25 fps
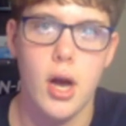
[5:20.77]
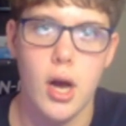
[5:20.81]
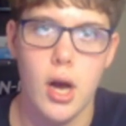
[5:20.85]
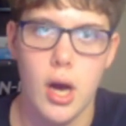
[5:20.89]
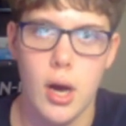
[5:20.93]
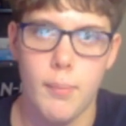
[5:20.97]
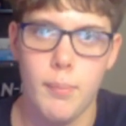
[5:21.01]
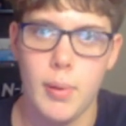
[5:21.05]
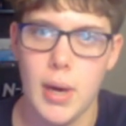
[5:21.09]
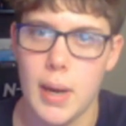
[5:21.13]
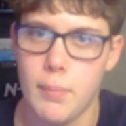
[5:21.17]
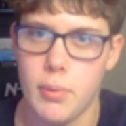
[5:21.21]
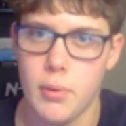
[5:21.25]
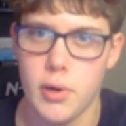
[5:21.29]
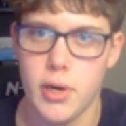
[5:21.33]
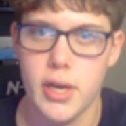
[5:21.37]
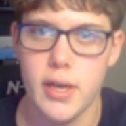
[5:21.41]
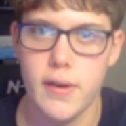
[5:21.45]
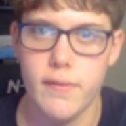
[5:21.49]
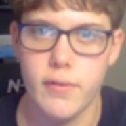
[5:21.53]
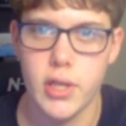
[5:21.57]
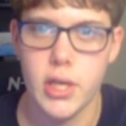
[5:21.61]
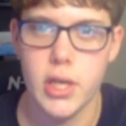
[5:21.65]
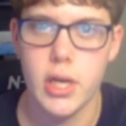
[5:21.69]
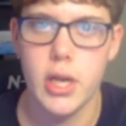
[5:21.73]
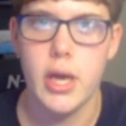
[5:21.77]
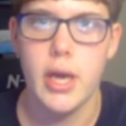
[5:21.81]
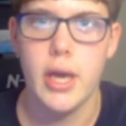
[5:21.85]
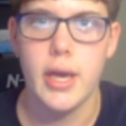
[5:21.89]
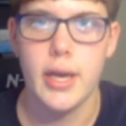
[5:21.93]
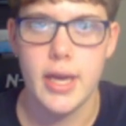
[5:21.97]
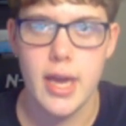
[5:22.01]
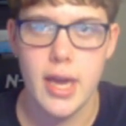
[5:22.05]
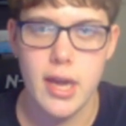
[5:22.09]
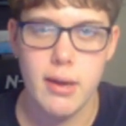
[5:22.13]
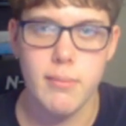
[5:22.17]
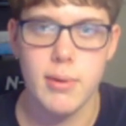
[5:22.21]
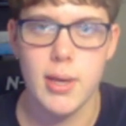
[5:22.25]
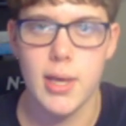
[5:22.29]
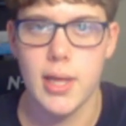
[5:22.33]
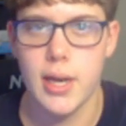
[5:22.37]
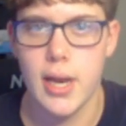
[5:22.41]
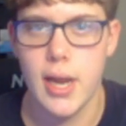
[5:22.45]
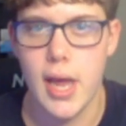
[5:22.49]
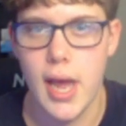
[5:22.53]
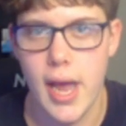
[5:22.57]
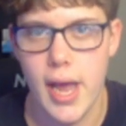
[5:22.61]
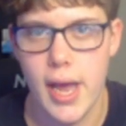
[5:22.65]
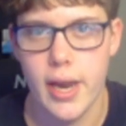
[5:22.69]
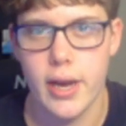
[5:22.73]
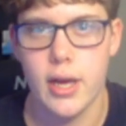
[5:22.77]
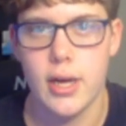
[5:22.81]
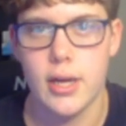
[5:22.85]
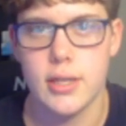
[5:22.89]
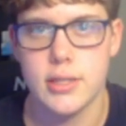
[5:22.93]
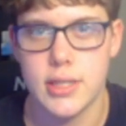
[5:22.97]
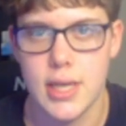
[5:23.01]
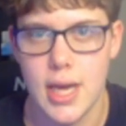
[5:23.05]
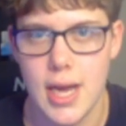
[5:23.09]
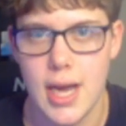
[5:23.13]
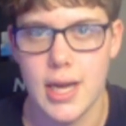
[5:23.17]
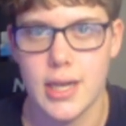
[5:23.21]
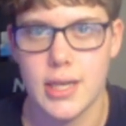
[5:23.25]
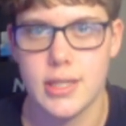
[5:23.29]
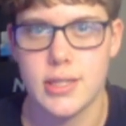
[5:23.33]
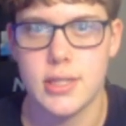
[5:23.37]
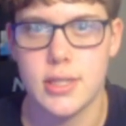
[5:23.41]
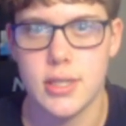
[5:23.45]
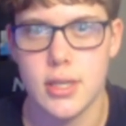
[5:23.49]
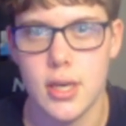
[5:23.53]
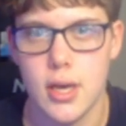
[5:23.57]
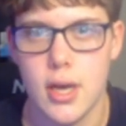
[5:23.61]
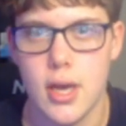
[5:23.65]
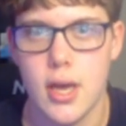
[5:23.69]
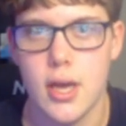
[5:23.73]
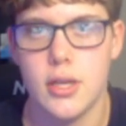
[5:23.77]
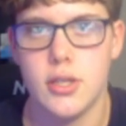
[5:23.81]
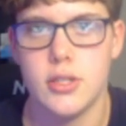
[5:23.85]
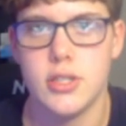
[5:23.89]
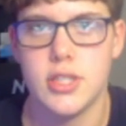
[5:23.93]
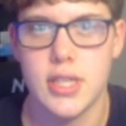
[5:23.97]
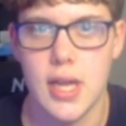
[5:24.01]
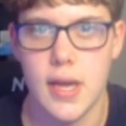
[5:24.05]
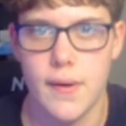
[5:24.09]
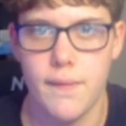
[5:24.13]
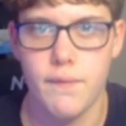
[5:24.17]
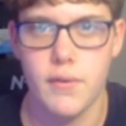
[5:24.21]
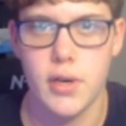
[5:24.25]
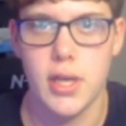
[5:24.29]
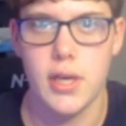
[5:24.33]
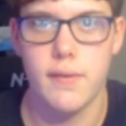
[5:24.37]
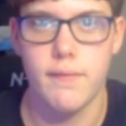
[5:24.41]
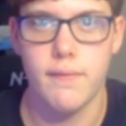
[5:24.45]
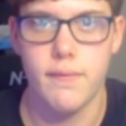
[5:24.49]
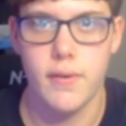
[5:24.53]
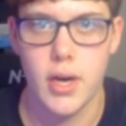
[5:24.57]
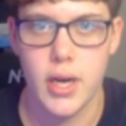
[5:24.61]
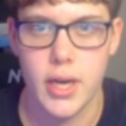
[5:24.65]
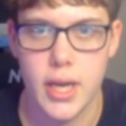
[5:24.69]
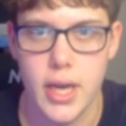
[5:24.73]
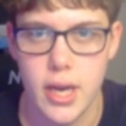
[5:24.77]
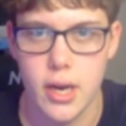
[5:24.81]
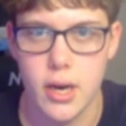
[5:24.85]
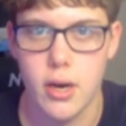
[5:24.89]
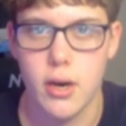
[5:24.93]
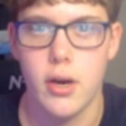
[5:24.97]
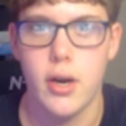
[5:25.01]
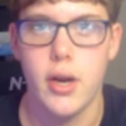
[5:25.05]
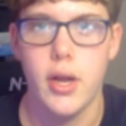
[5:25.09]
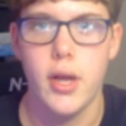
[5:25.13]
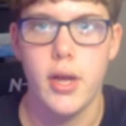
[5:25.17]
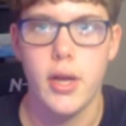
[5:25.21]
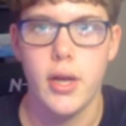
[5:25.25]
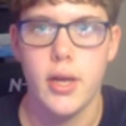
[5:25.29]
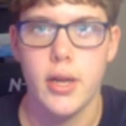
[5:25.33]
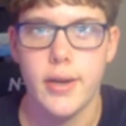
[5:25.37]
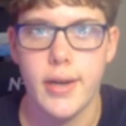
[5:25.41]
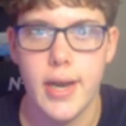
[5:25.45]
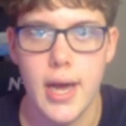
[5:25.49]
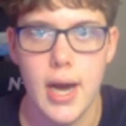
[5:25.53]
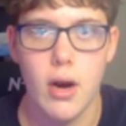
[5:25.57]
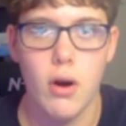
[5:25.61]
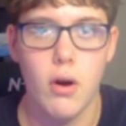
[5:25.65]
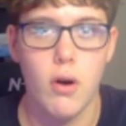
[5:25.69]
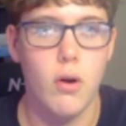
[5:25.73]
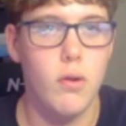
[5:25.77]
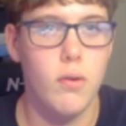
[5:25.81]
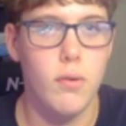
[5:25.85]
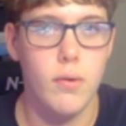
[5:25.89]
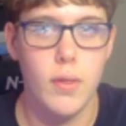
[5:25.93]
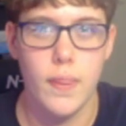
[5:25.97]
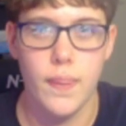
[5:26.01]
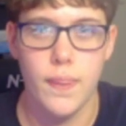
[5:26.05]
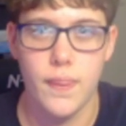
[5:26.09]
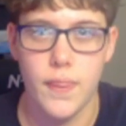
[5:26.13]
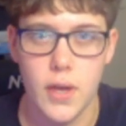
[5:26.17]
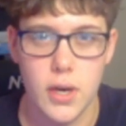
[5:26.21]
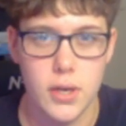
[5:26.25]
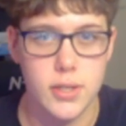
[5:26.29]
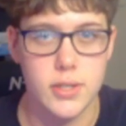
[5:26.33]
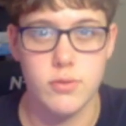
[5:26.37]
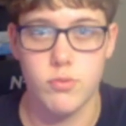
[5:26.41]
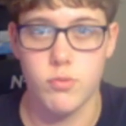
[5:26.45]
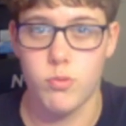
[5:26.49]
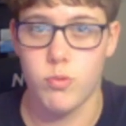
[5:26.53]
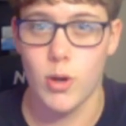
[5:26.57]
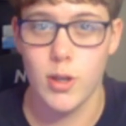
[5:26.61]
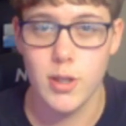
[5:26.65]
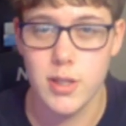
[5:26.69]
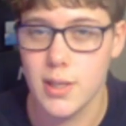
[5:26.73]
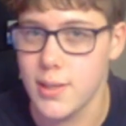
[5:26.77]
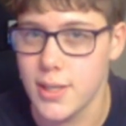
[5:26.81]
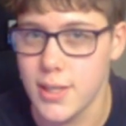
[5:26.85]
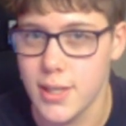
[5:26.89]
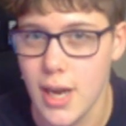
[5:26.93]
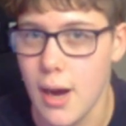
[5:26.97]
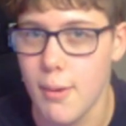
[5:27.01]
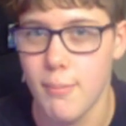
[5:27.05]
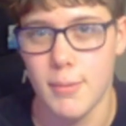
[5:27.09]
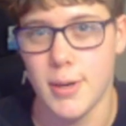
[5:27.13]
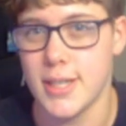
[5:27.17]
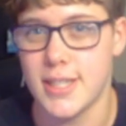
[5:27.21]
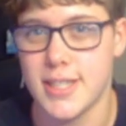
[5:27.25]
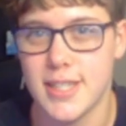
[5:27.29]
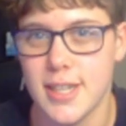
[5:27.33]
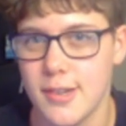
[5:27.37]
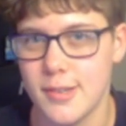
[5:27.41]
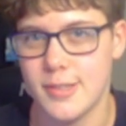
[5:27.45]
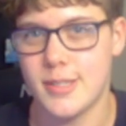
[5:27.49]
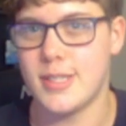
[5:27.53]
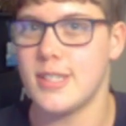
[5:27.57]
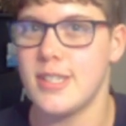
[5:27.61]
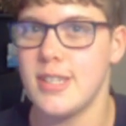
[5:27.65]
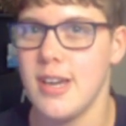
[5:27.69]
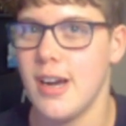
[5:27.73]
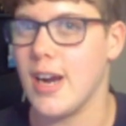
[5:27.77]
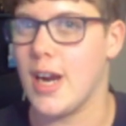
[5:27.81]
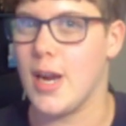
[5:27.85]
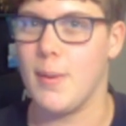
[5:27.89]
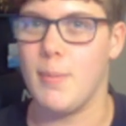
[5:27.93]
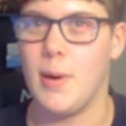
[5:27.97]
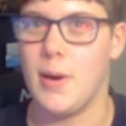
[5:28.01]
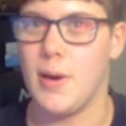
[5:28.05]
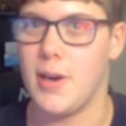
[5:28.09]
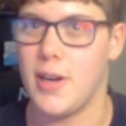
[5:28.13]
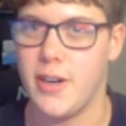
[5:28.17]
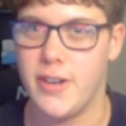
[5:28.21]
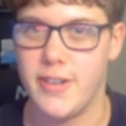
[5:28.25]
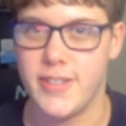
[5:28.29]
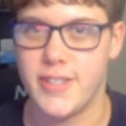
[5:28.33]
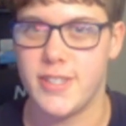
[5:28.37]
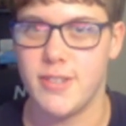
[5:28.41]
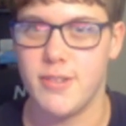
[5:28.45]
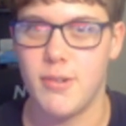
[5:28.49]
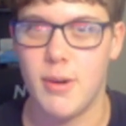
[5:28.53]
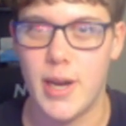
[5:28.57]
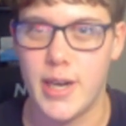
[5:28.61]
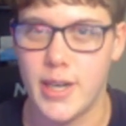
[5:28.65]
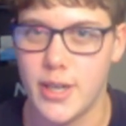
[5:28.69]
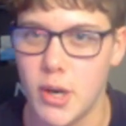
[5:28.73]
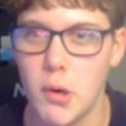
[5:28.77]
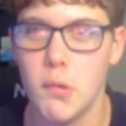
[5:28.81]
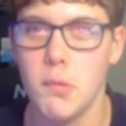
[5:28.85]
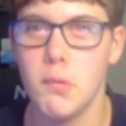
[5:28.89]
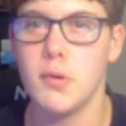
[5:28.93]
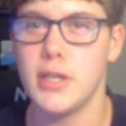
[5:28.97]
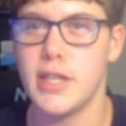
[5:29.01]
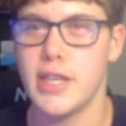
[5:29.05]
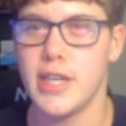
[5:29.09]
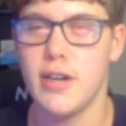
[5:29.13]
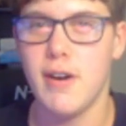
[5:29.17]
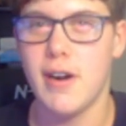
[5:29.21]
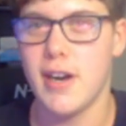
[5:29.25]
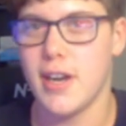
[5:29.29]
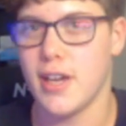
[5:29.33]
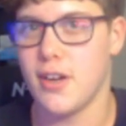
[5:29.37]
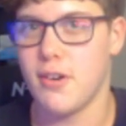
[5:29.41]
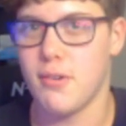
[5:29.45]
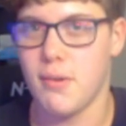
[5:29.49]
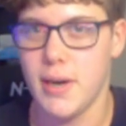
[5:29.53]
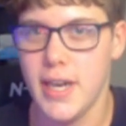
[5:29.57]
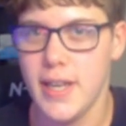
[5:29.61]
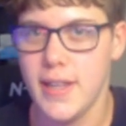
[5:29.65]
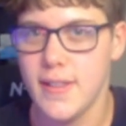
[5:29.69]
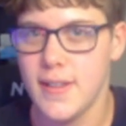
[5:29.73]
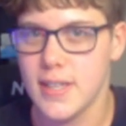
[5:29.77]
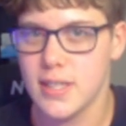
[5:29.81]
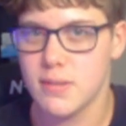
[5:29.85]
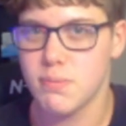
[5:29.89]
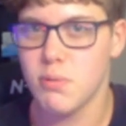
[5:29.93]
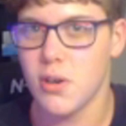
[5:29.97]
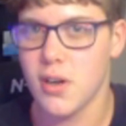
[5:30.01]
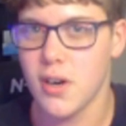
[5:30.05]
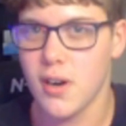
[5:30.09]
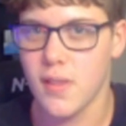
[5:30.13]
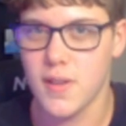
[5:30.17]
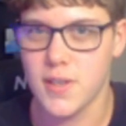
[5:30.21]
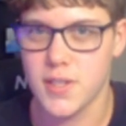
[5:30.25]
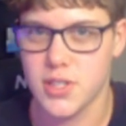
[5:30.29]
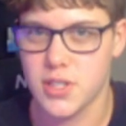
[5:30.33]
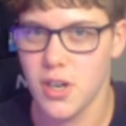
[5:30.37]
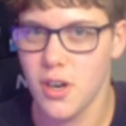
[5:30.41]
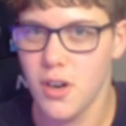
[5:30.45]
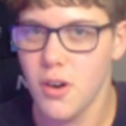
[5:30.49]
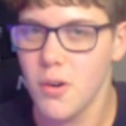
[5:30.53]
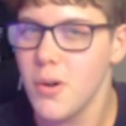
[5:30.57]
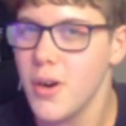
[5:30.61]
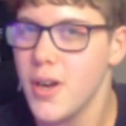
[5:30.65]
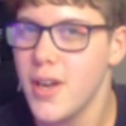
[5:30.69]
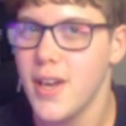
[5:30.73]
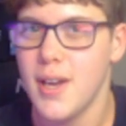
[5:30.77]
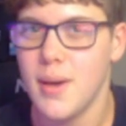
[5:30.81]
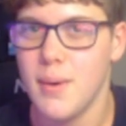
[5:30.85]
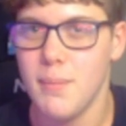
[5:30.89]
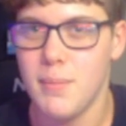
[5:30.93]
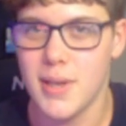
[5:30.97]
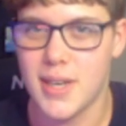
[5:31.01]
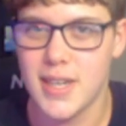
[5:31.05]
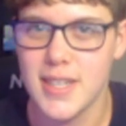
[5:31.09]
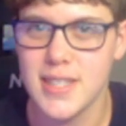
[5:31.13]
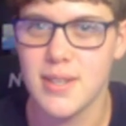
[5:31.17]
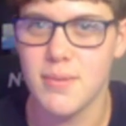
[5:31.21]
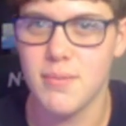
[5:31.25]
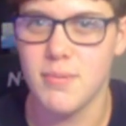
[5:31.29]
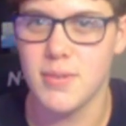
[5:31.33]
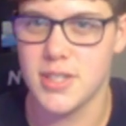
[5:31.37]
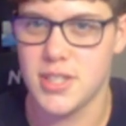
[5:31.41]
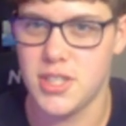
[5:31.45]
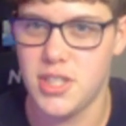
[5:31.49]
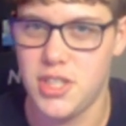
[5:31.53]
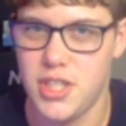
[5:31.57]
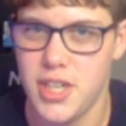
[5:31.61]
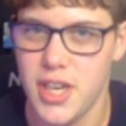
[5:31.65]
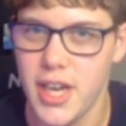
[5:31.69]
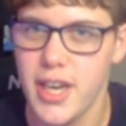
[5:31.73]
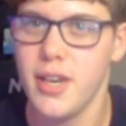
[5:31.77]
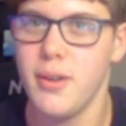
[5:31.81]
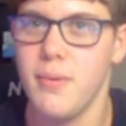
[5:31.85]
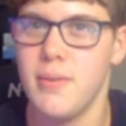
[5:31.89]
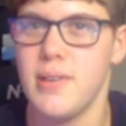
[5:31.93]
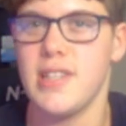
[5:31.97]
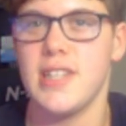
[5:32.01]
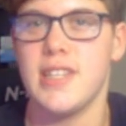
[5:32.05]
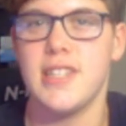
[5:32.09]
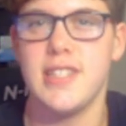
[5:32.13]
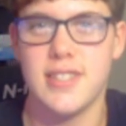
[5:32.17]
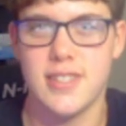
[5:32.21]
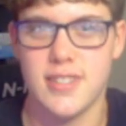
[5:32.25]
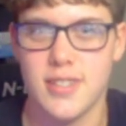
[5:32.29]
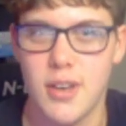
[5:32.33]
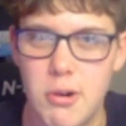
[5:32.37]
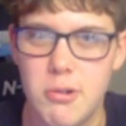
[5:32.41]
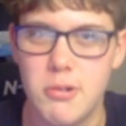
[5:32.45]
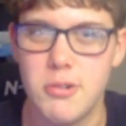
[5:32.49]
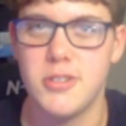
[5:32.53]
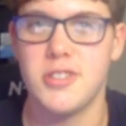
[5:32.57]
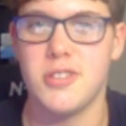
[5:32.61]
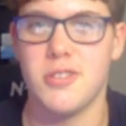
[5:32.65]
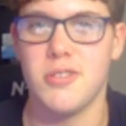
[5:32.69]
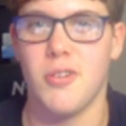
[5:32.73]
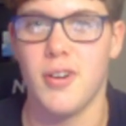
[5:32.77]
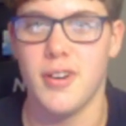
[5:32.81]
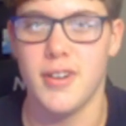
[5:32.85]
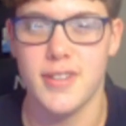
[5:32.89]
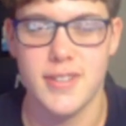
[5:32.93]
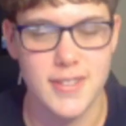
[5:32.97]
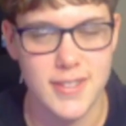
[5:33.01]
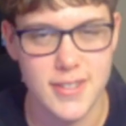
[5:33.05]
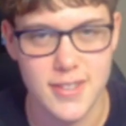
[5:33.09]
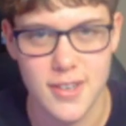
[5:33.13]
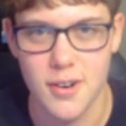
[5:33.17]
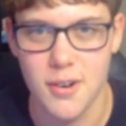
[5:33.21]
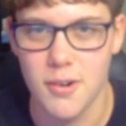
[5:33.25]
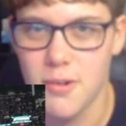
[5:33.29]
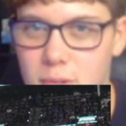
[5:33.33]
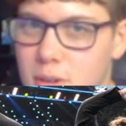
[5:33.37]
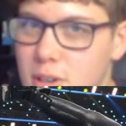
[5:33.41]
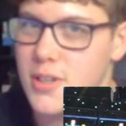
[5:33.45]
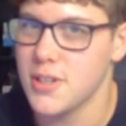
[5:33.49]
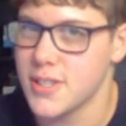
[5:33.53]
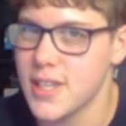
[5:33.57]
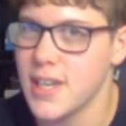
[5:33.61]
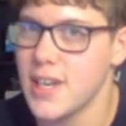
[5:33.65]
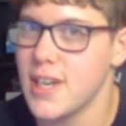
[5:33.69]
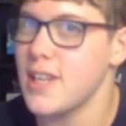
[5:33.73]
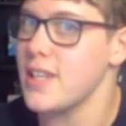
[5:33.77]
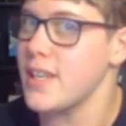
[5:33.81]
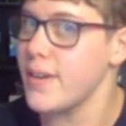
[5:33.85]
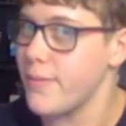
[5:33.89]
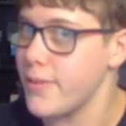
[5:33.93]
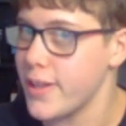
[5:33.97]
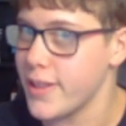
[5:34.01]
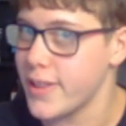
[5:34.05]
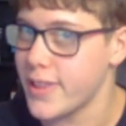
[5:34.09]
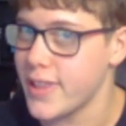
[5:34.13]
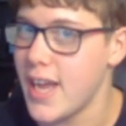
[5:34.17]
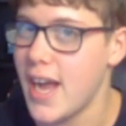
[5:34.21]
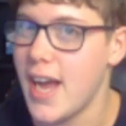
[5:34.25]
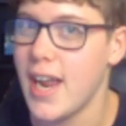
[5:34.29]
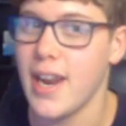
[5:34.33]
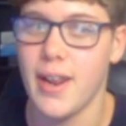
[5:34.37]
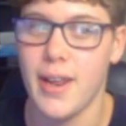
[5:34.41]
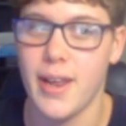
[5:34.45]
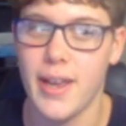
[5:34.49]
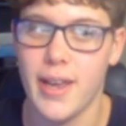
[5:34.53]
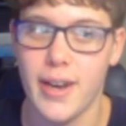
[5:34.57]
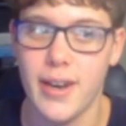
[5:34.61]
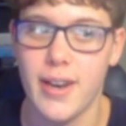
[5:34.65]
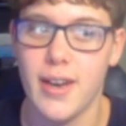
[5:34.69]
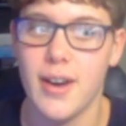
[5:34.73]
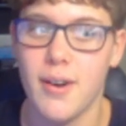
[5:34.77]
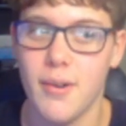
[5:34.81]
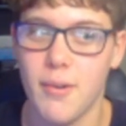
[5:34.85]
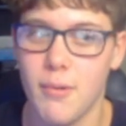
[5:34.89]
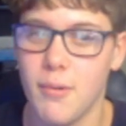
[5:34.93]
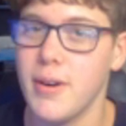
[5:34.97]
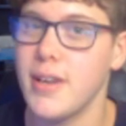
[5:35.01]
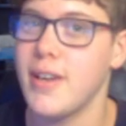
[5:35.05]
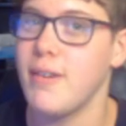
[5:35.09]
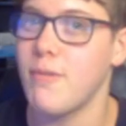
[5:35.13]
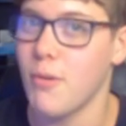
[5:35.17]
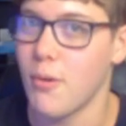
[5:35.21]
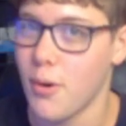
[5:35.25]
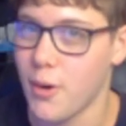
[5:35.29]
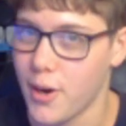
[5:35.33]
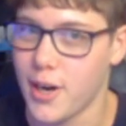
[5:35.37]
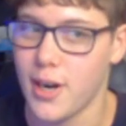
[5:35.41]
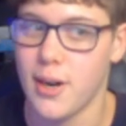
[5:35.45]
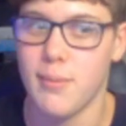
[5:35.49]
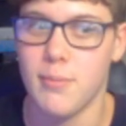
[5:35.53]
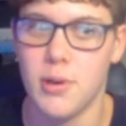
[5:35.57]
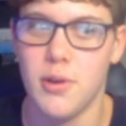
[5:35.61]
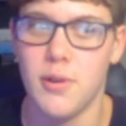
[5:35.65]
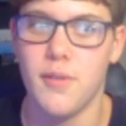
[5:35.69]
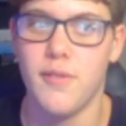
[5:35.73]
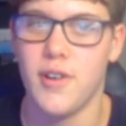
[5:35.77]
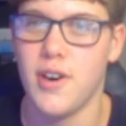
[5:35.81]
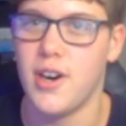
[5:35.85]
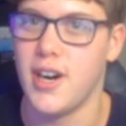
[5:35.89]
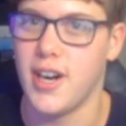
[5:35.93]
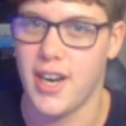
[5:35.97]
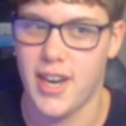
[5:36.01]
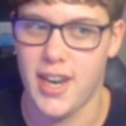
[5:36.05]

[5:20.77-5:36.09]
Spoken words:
Piper Niven came in and attacked Stephanie Vaquer. Now, there's really not much else to talk about here, so I don't really know how to grade this part of the show because it was genuinely so short. So we're just going to leave it at that, and we're going to move on.